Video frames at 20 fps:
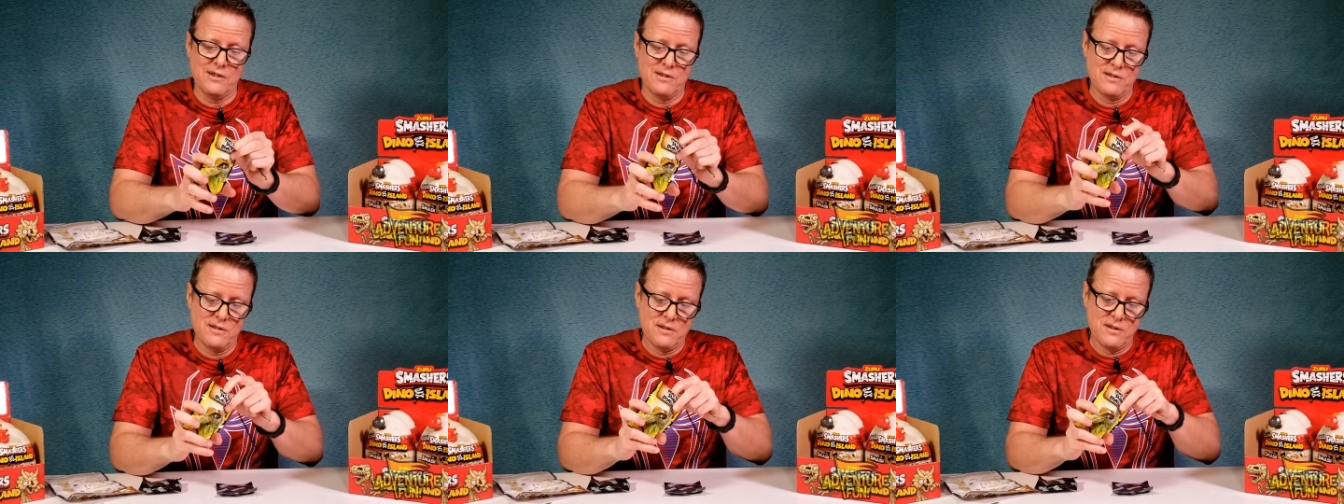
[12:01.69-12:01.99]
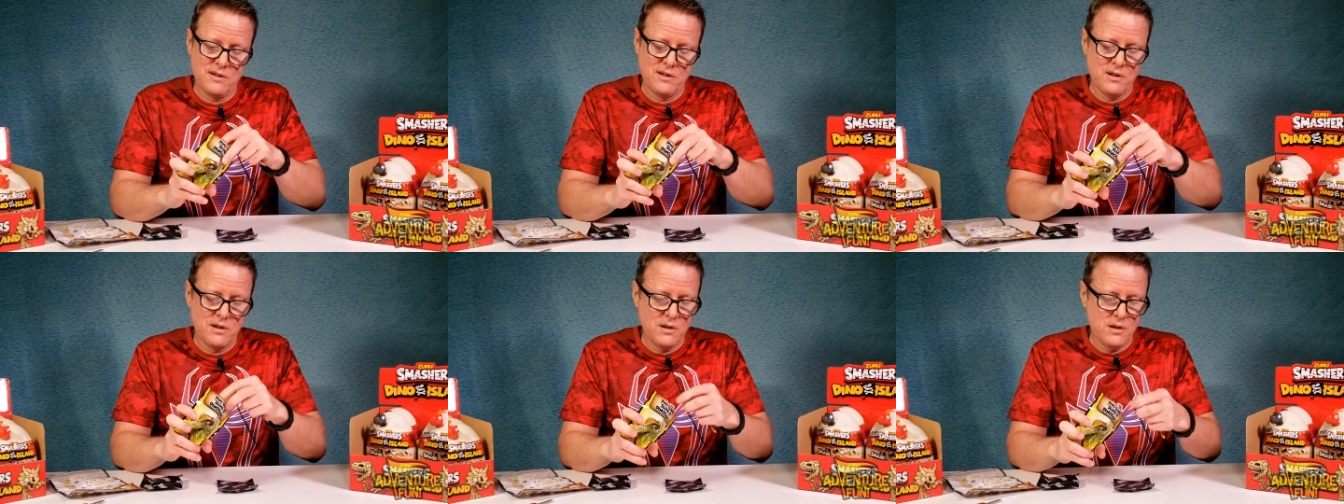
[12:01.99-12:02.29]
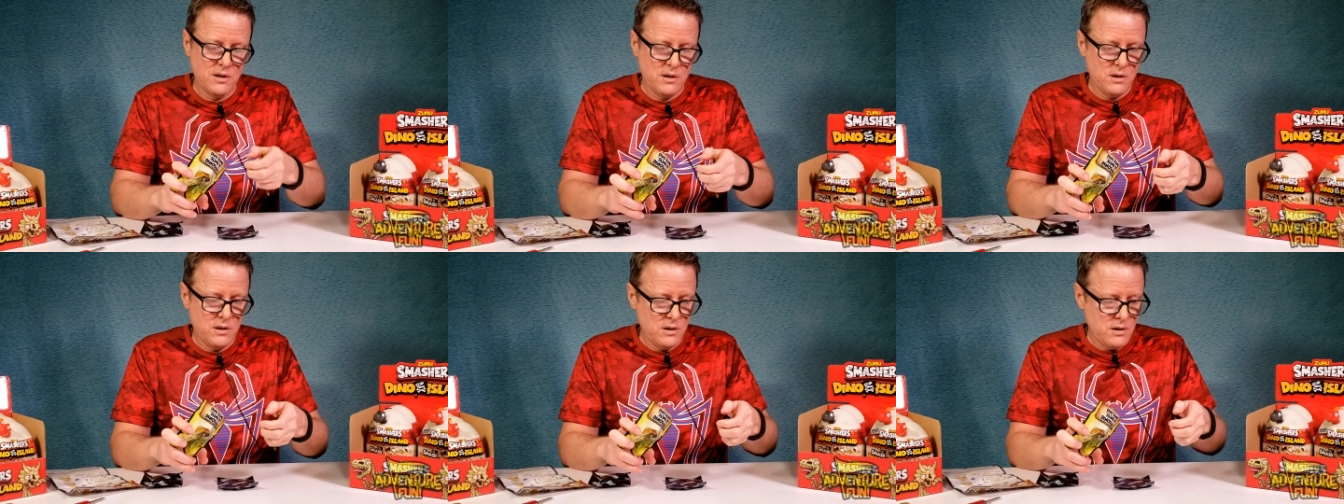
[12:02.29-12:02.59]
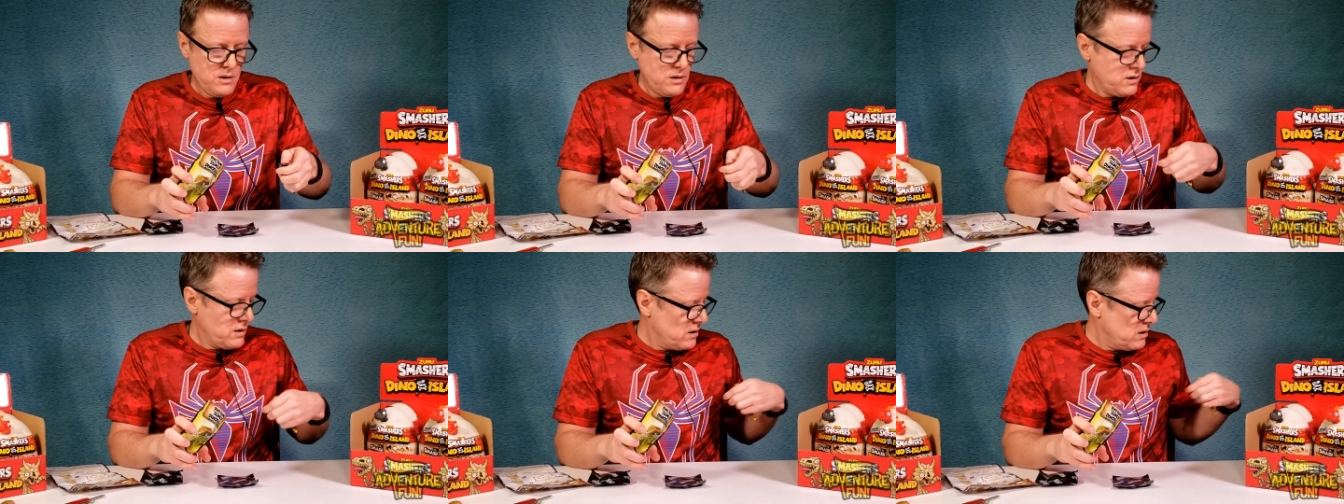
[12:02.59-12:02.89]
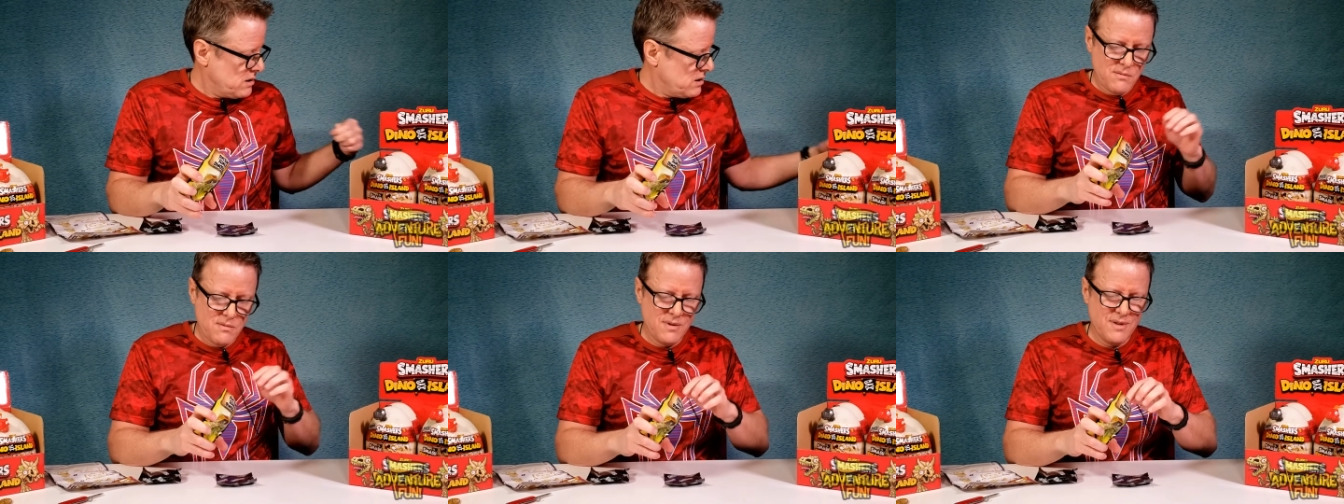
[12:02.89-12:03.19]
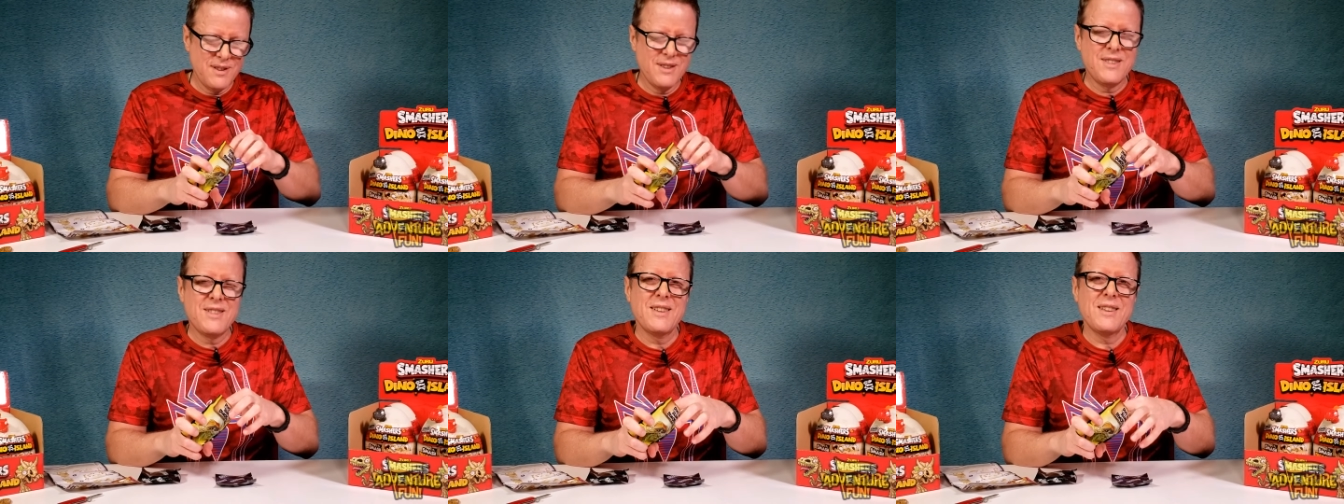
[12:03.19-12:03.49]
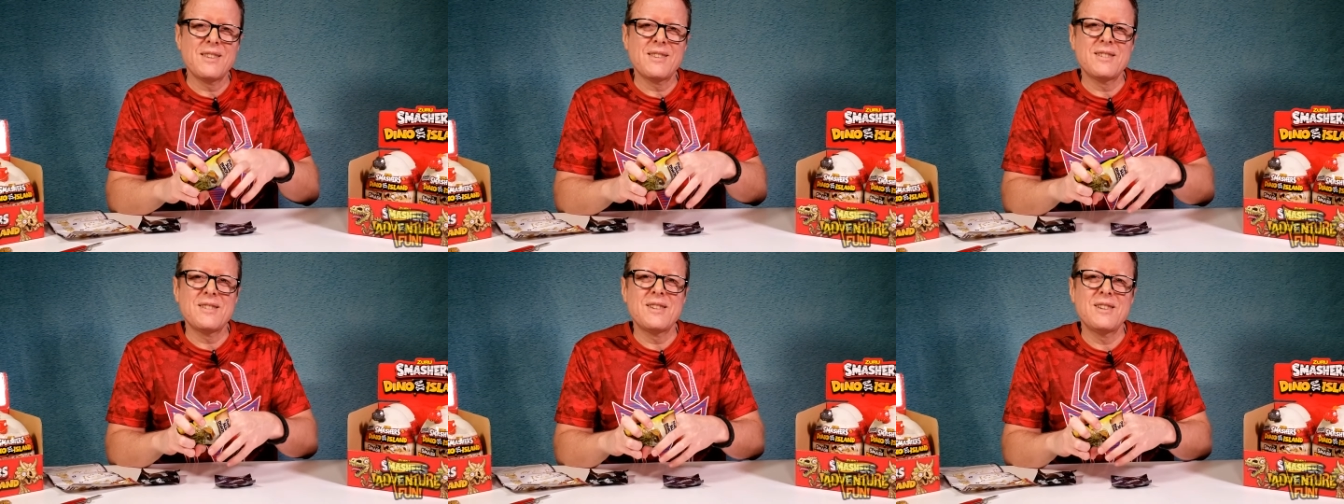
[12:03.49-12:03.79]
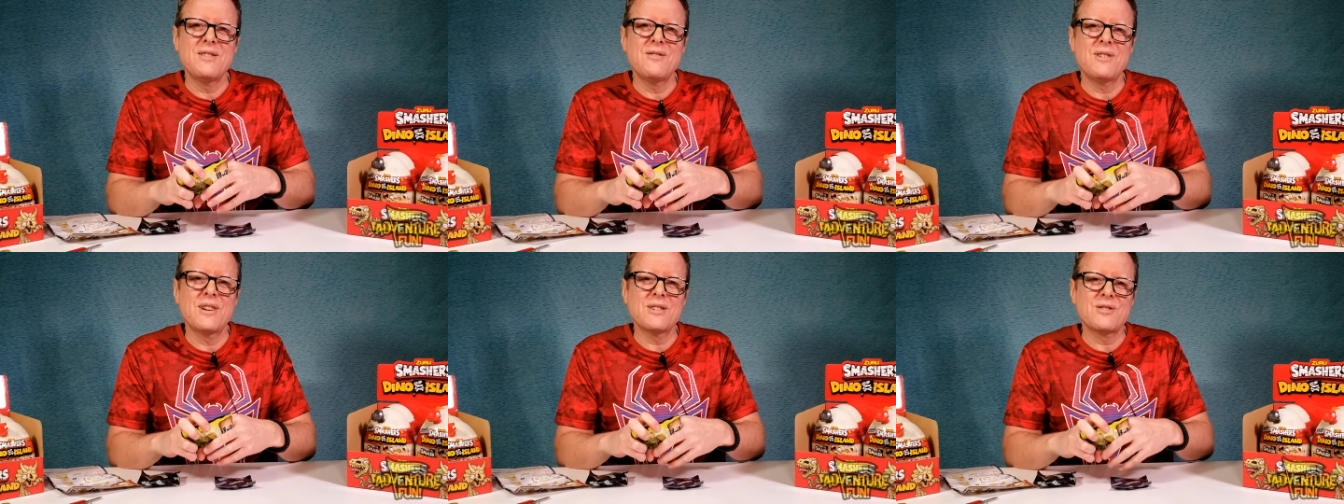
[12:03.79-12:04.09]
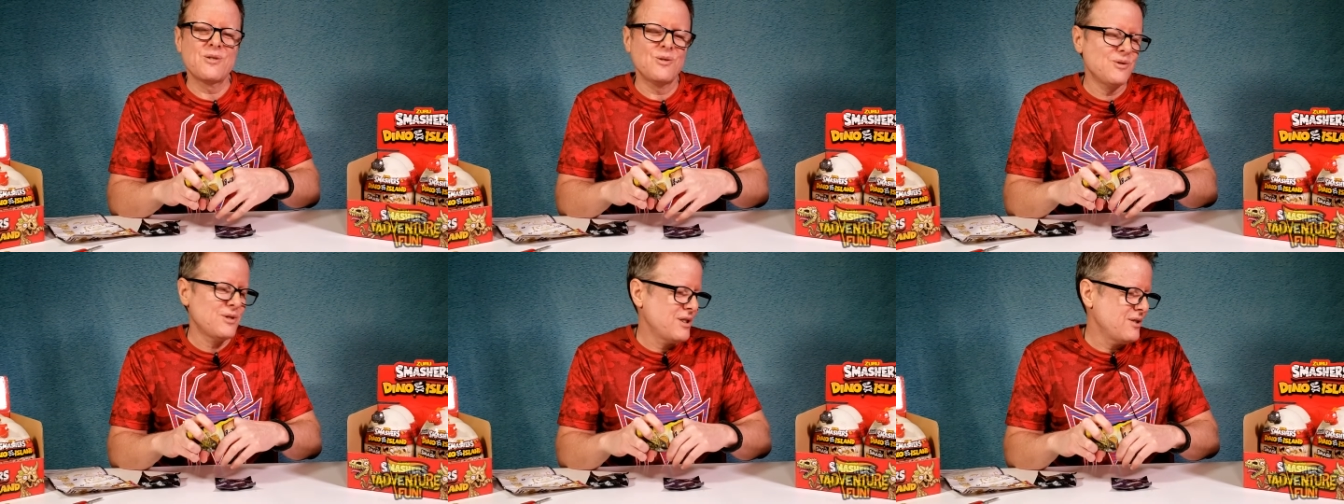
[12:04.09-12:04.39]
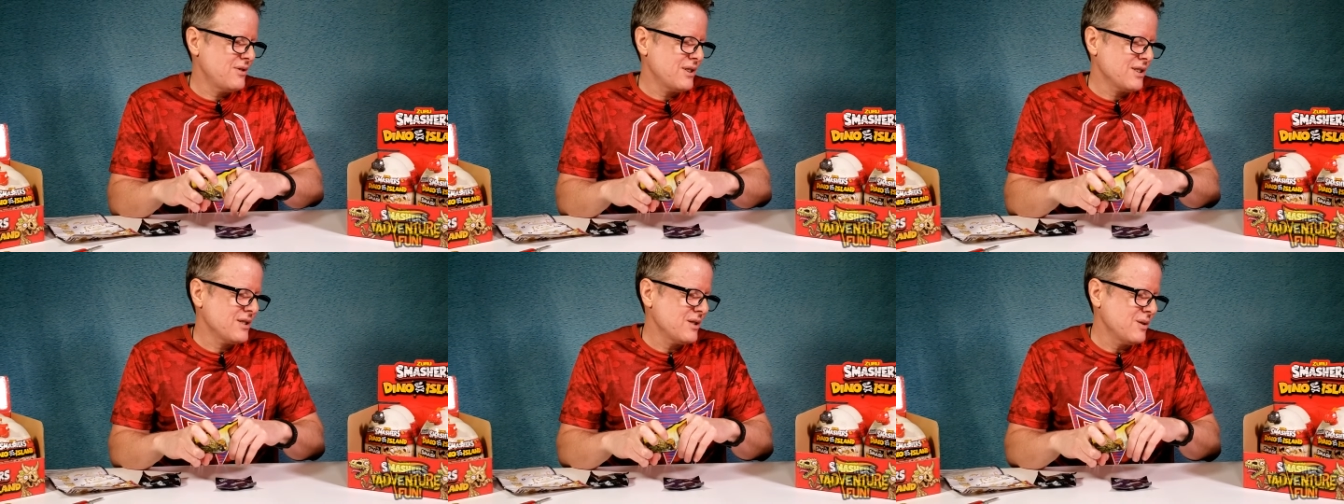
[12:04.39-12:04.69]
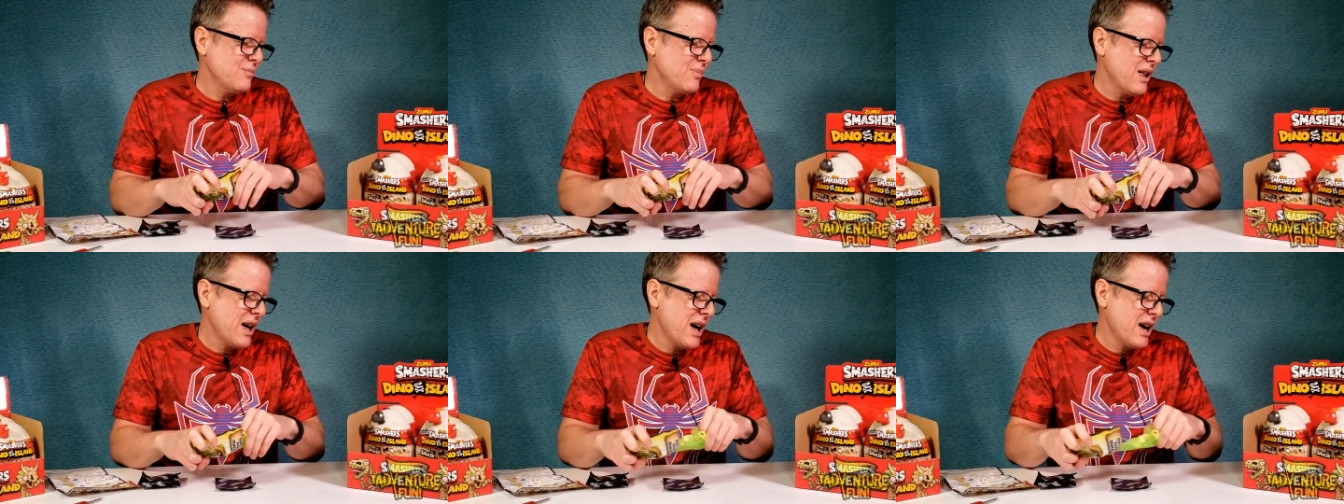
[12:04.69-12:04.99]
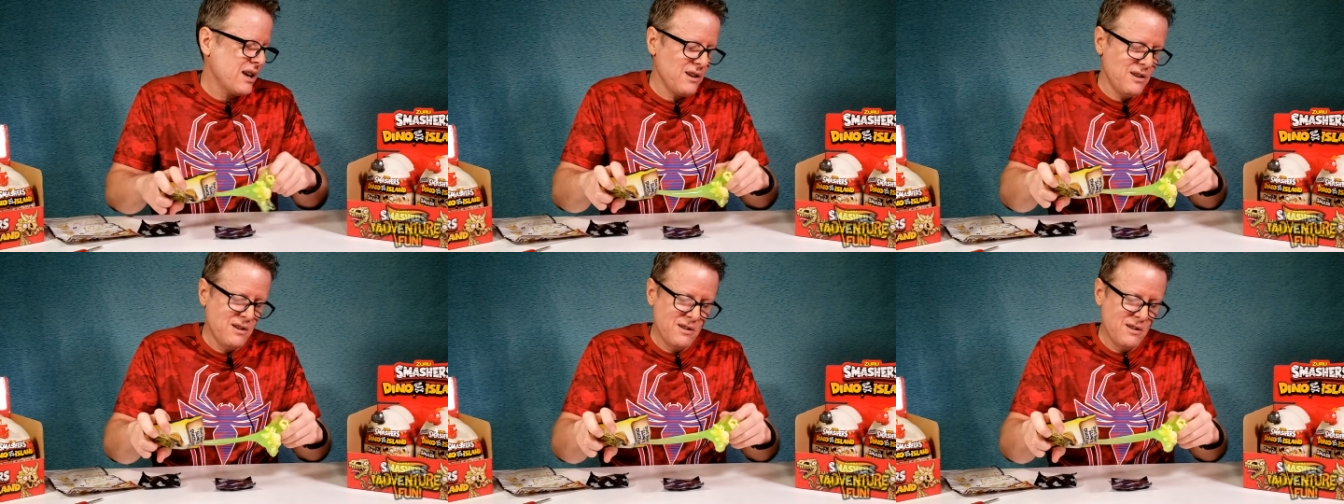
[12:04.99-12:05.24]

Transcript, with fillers: probably in the black one. They think the T-Rex, gold T-Rex in the black?